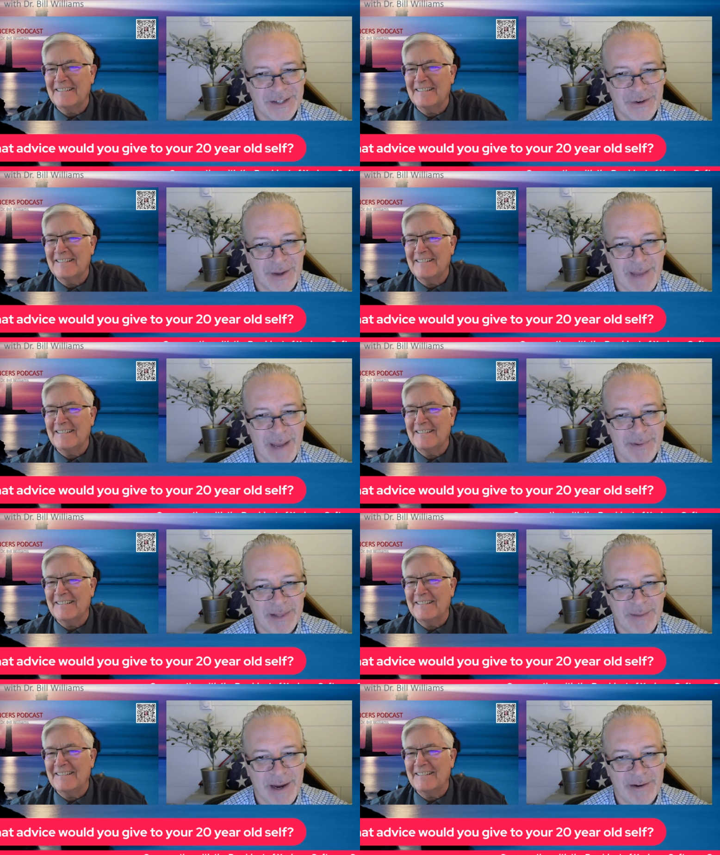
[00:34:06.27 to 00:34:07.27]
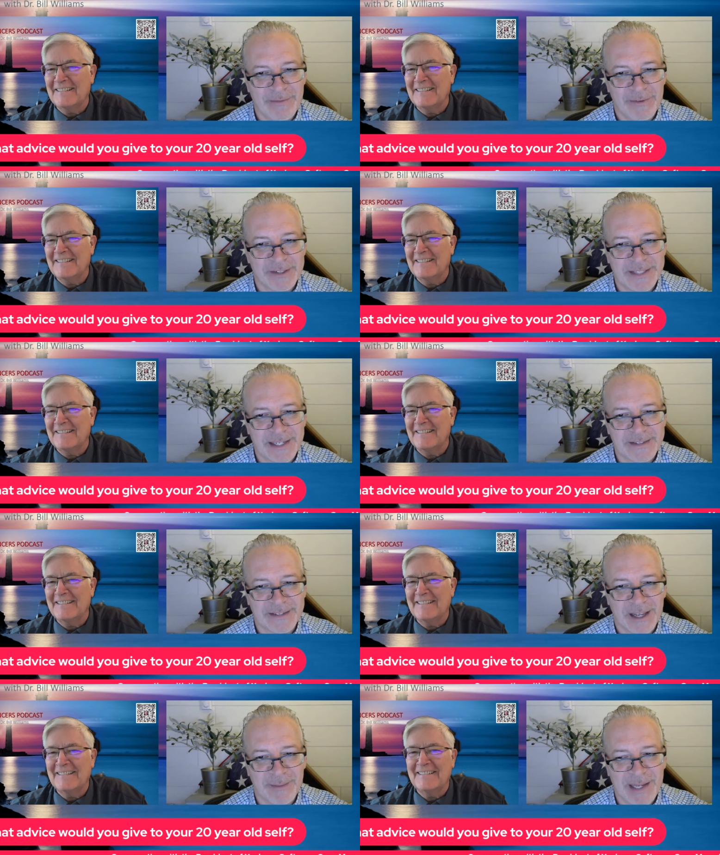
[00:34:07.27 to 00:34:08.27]
Speaker 1: you know, I'm happily married for a
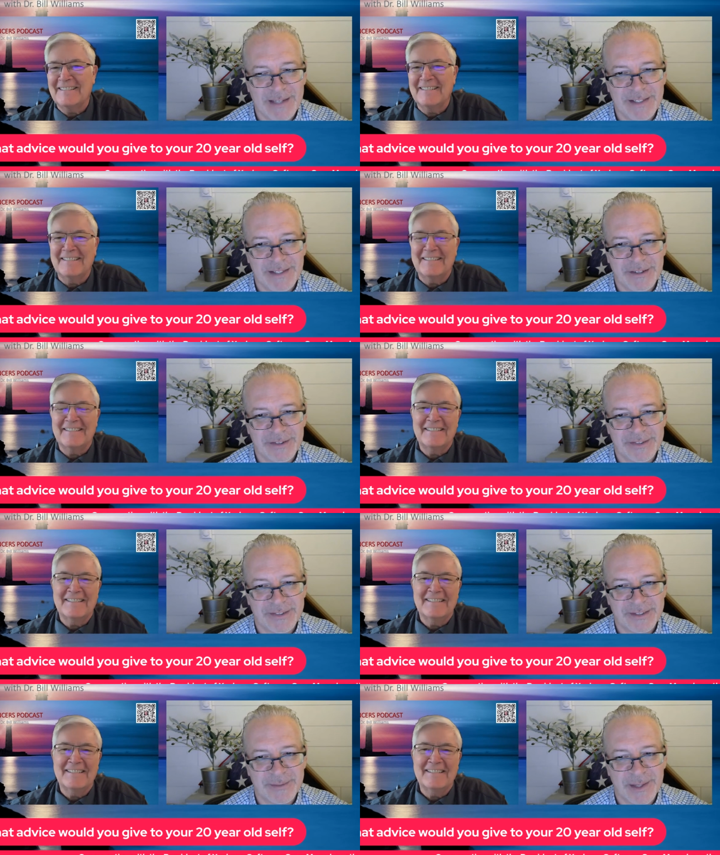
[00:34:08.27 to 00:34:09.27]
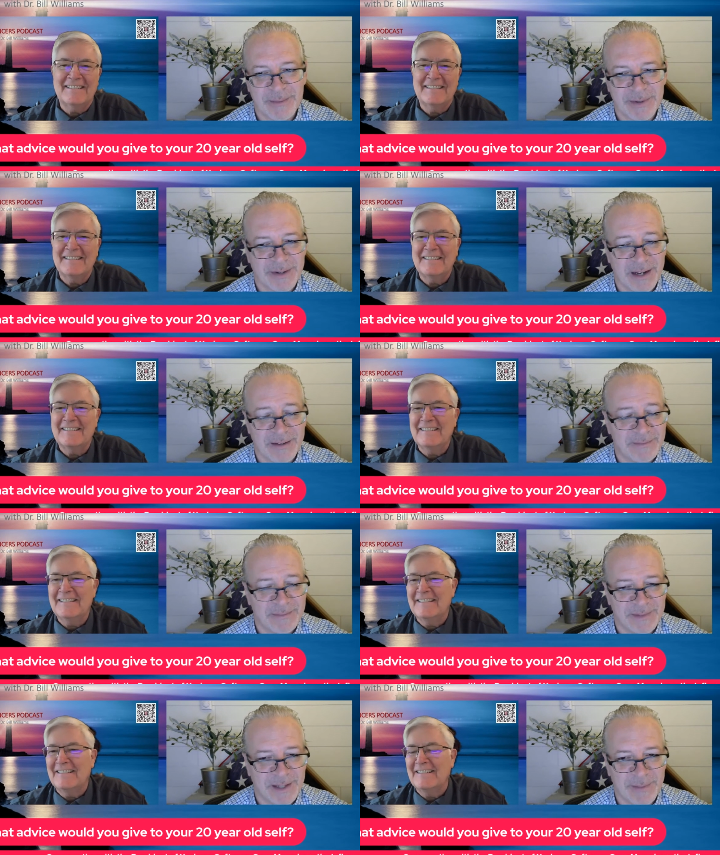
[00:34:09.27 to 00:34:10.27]
second time, 18 years this September, and I
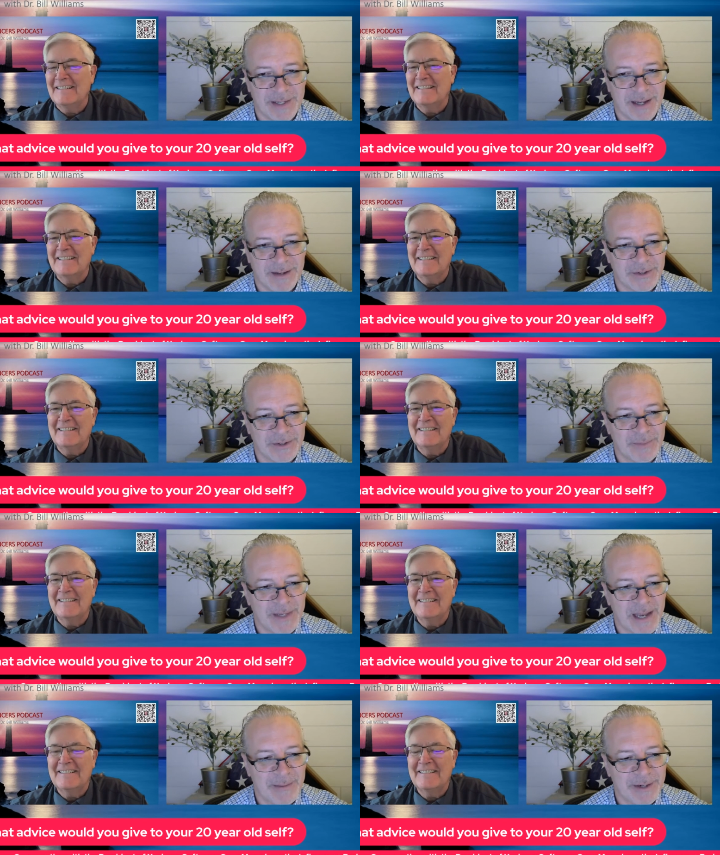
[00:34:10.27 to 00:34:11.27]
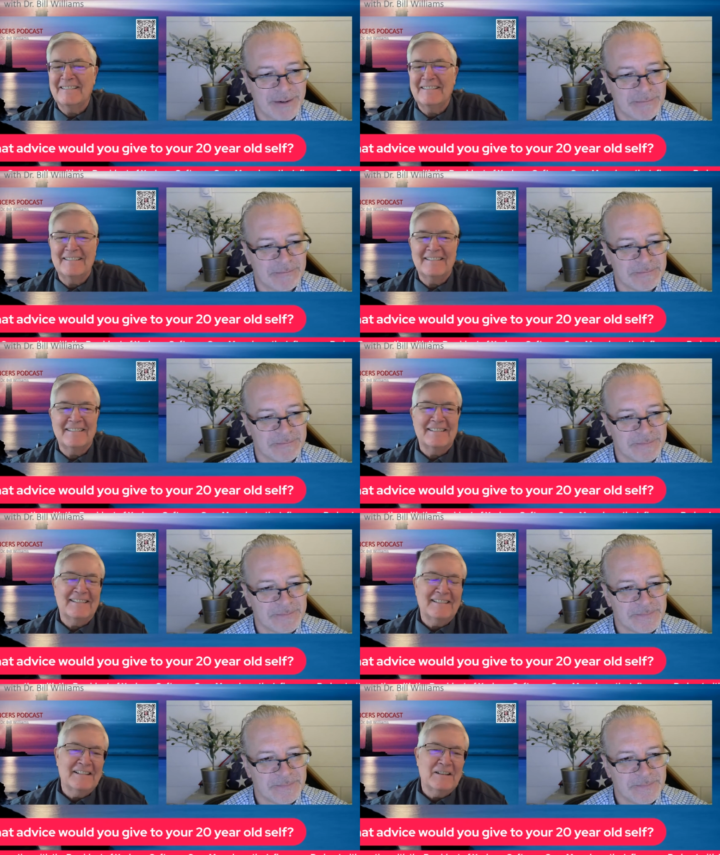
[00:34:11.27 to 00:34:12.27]
I mean, I couldn't be happier.
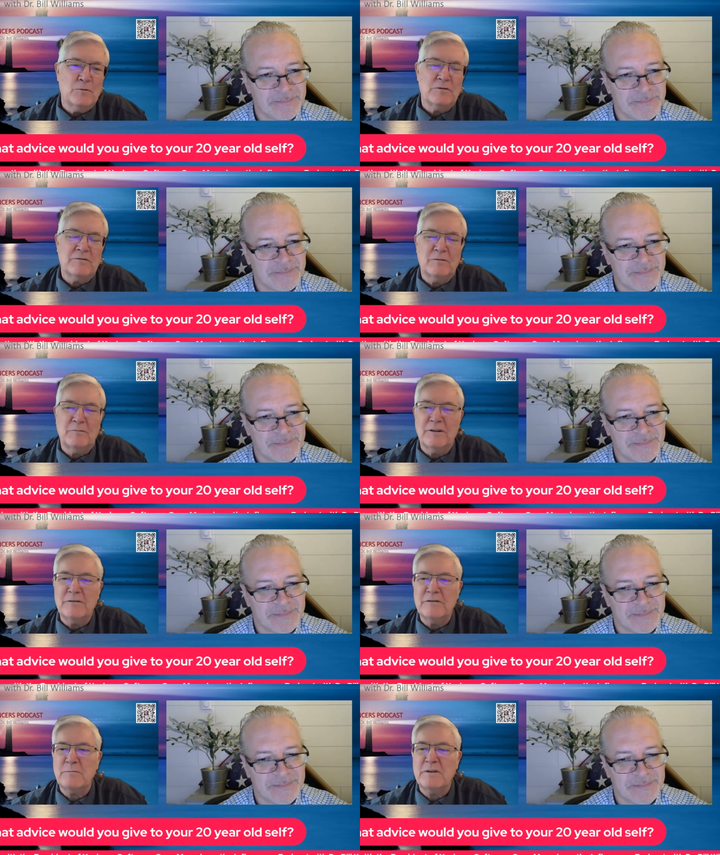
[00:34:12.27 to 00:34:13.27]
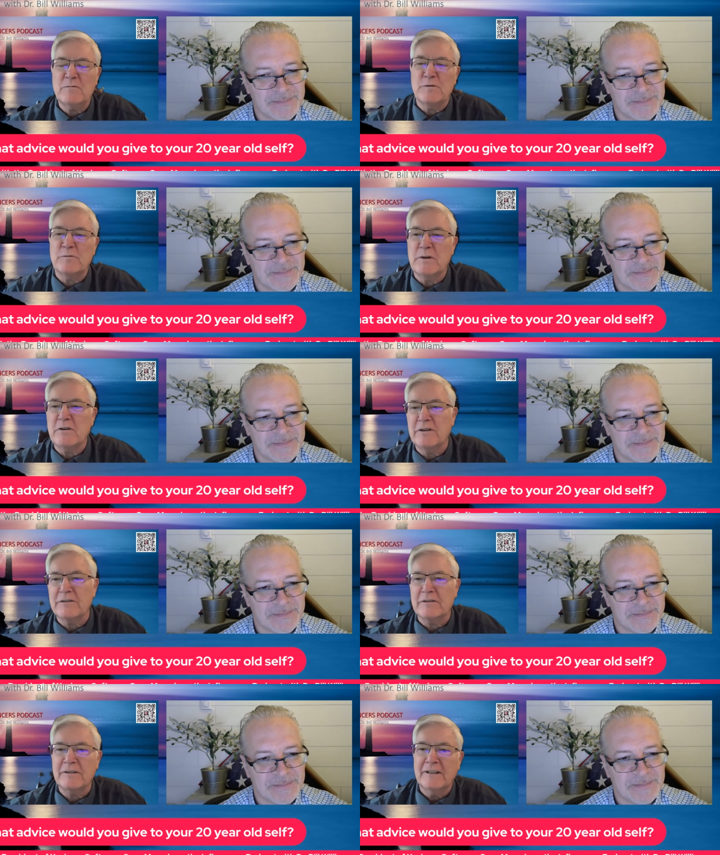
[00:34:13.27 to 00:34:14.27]
Speaker 2: Wonderful. Well, you speak from
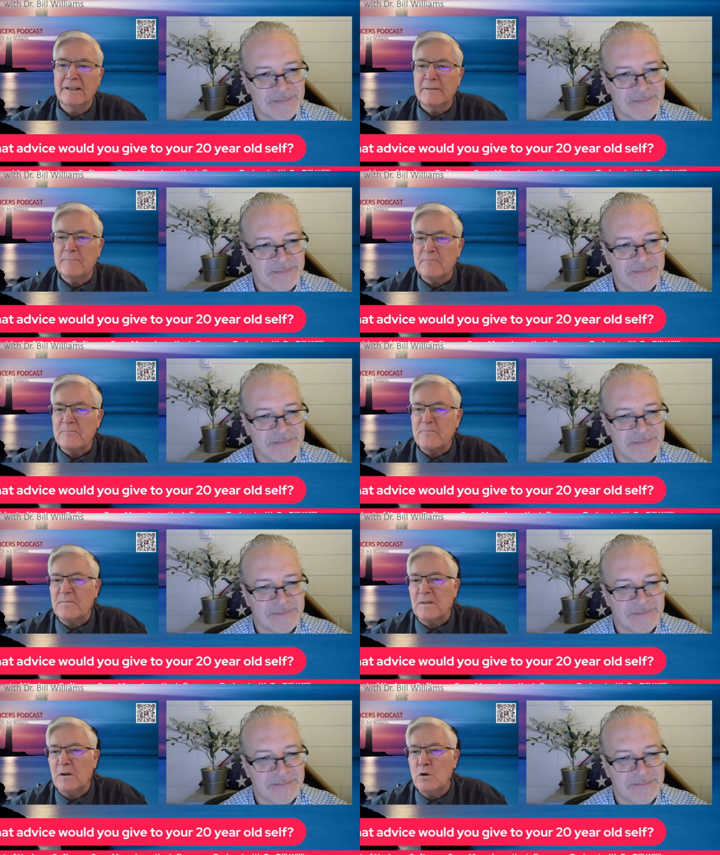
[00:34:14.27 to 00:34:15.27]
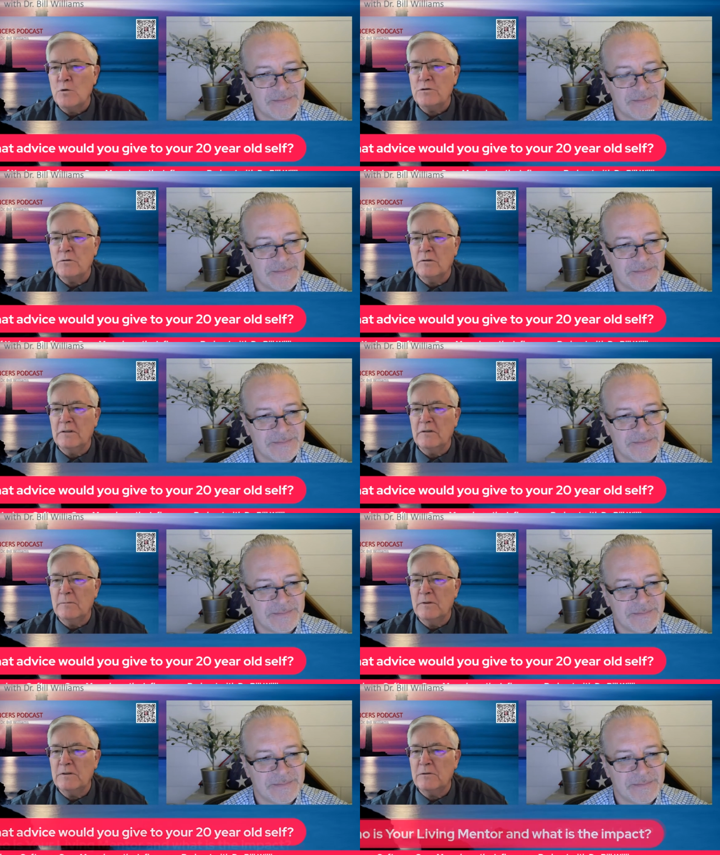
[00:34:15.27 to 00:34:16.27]
experience. Who is your living
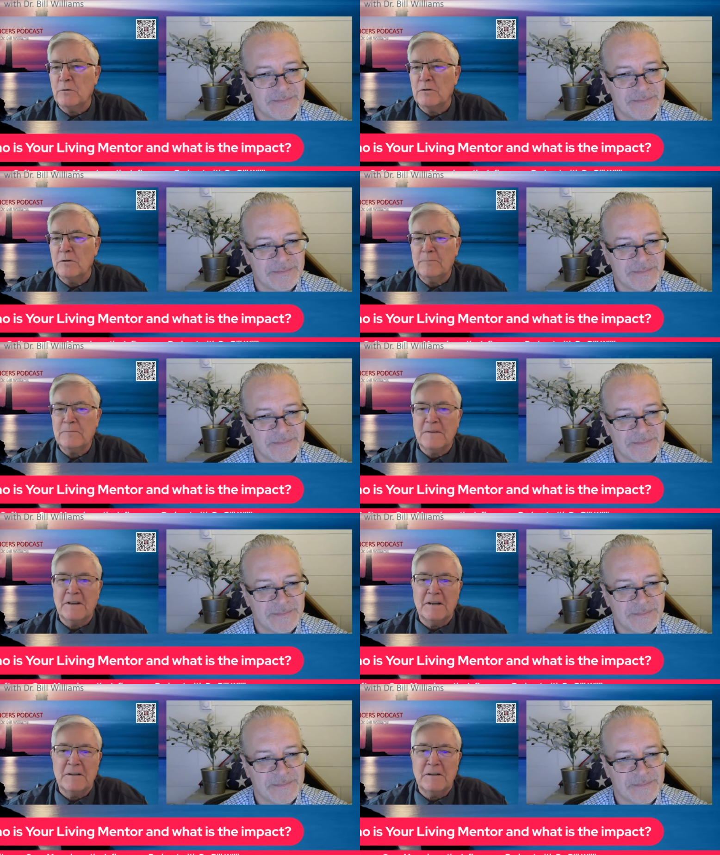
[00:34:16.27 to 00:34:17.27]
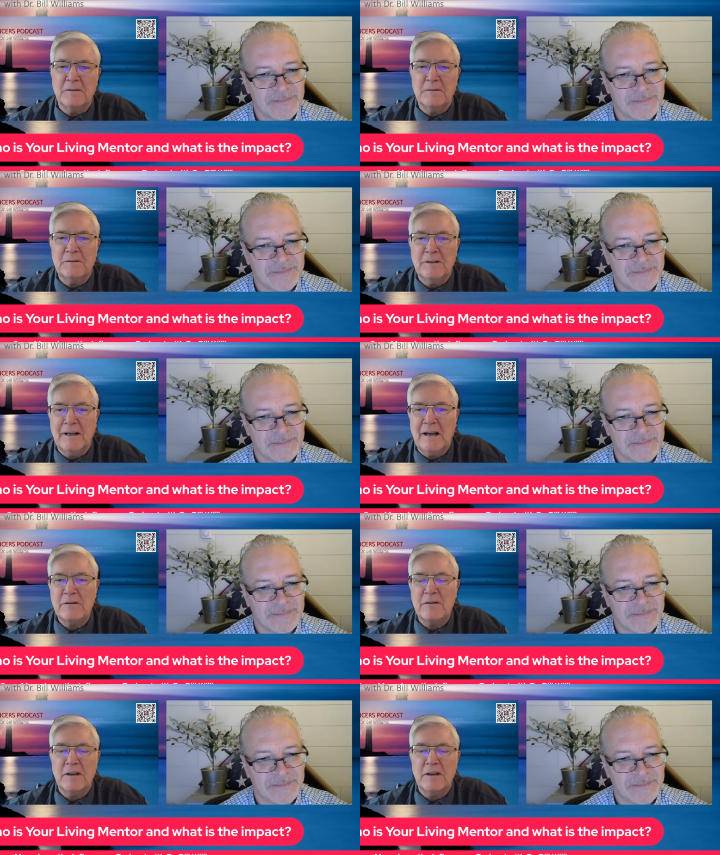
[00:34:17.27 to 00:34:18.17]
mentor, and uh, how did they